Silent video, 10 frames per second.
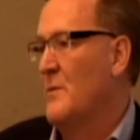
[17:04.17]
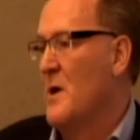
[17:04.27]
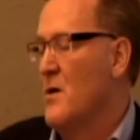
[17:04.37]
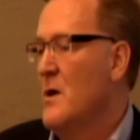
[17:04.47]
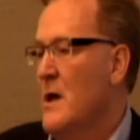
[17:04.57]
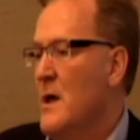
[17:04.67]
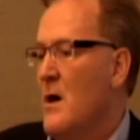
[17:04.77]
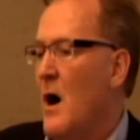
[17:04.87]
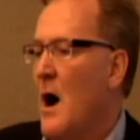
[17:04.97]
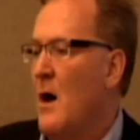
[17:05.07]
about,
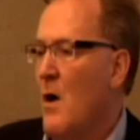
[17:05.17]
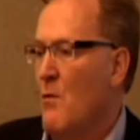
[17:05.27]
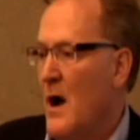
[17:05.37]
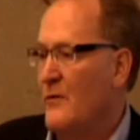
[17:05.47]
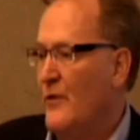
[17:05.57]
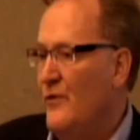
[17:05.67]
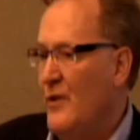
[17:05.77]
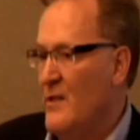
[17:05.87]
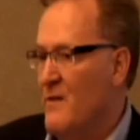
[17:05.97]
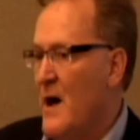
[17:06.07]
uh, where we're actually
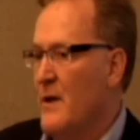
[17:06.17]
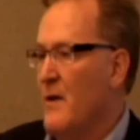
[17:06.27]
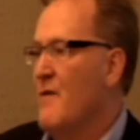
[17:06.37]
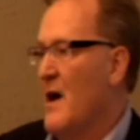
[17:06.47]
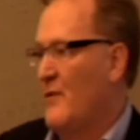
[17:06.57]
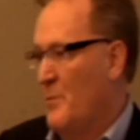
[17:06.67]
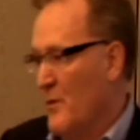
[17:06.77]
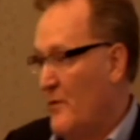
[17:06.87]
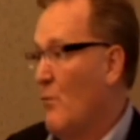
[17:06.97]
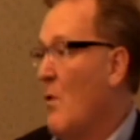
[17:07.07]
seeing the value of
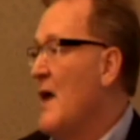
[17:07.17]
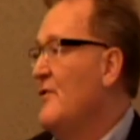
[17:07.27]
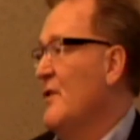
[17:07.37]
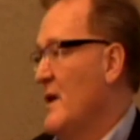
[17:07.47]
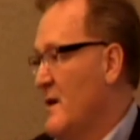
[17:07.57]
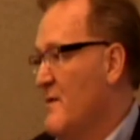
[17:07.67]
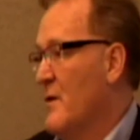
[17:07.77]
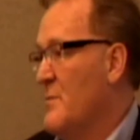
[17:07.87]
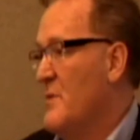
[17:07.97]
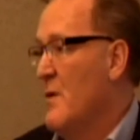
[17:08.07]
experts rising in a
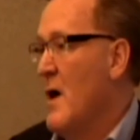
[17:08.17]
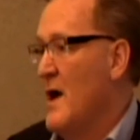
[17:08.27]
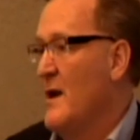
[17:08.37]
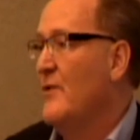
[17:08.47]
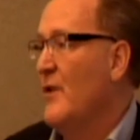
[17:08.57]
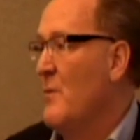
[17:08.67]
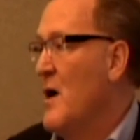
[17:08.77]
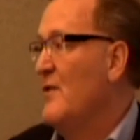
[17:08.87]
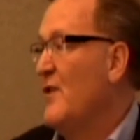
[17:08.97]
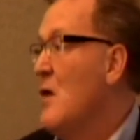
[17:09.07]
very big way, and in some
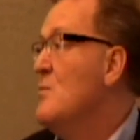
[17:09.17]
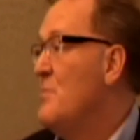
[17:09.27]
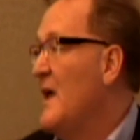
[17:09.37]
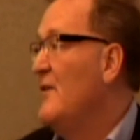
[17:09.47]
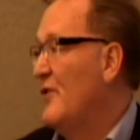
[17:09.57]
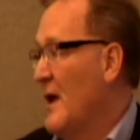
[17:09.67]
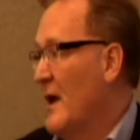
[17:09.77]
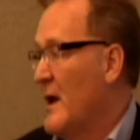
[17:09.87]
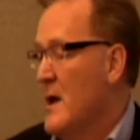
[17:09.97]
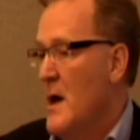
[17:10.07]
ways outpacing
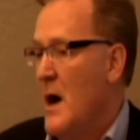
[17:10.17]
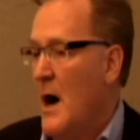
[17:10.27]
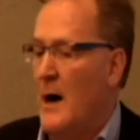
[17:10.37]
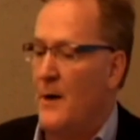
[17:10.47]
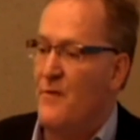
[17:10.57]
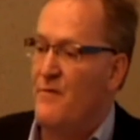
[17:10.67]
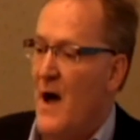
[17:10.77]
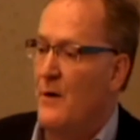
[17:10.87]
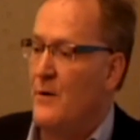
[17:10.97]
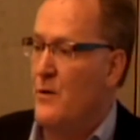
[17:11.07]
uh, the
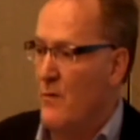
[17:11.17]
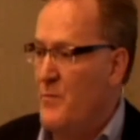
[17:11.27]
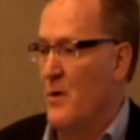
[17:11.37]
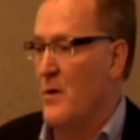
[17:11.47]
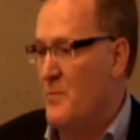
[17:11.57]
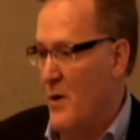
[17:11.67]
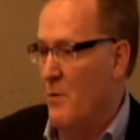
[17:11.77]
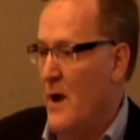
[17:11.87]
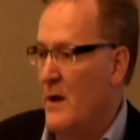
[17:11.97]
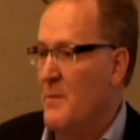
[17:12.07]
value of peer-to-peer
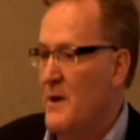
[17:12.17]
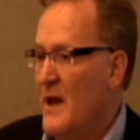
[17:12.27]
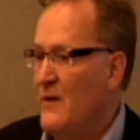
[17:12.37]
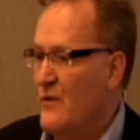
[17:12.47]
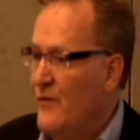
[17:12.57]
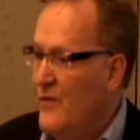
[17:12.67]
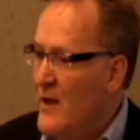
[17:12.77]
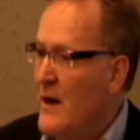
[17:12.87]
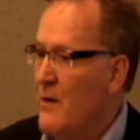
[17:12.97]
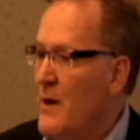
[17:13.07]
recommendations
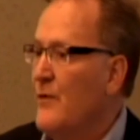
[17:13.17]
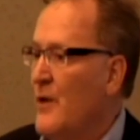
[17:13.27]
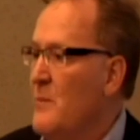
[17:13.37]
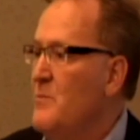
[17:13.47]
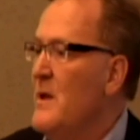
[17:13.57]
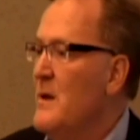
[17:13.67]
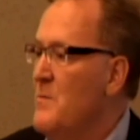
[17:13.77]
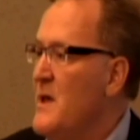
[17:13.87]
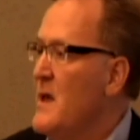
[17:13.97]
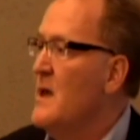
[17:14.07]
in areas like B two
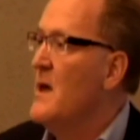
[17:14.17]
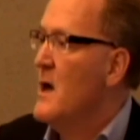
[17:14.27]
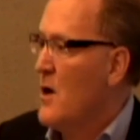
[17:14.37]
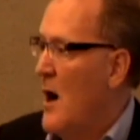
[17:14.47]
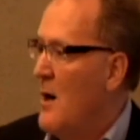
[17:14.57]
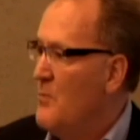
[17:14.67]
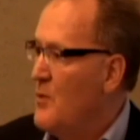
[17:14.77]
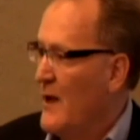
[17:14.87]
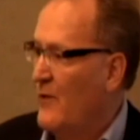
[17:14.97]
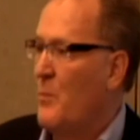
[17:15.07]
B,
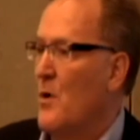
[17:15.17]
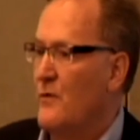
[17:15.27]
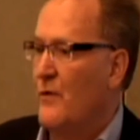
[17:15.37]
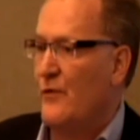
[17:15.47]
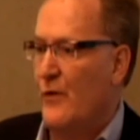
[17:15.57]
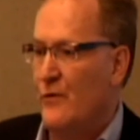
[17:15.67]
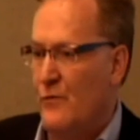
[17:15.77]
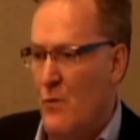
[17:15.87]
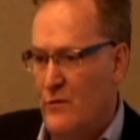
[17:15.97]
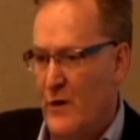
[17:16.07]
complex purchases.
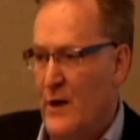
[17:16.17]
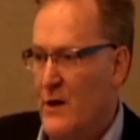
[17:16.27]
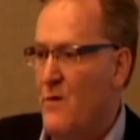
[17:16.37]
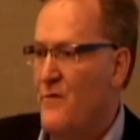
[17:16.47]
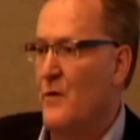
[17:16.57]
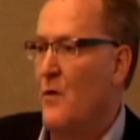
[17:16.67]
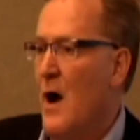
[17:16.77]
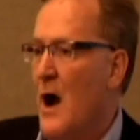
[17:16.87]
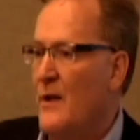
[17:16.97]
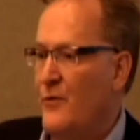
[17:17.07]
Where should I go for
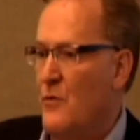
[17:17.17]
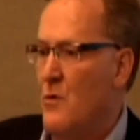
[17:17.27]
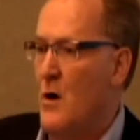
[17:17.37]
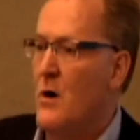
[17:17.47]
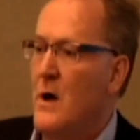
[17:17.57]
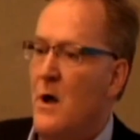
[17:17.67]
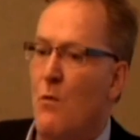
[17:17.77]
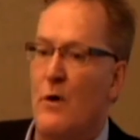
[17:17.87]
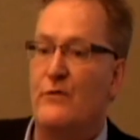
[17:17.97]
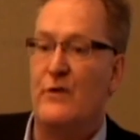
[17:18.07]
grad school?
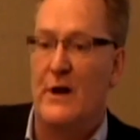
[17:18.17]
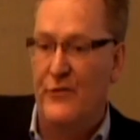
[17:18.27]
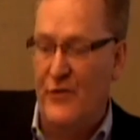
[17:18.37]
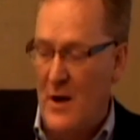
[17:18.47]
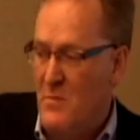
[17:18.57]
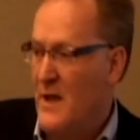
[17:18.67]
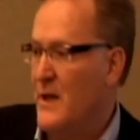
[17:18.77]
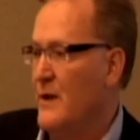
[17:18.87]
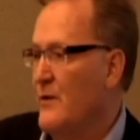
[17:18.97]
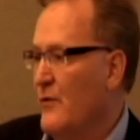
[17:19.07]
Where should I send my
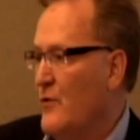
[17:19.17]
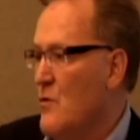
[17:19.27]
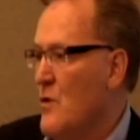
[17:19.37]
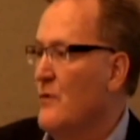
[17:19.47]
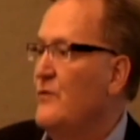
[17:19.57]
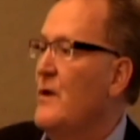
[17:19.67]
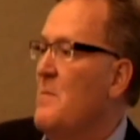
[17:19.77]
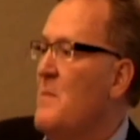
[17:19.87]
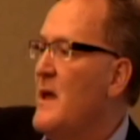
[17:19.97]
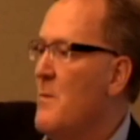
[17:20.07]
kid to school? Should I
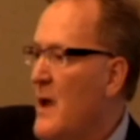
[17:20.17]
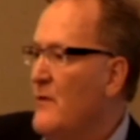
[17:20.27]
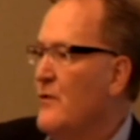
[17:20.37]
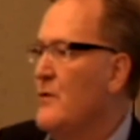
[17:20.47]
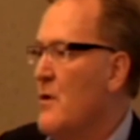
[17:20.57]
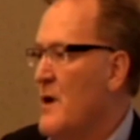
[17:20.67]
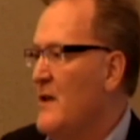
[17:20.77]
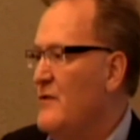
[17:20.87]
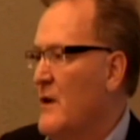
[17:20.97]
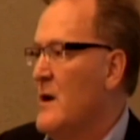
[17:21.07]
make a major
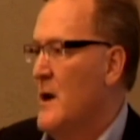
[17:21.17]
donation?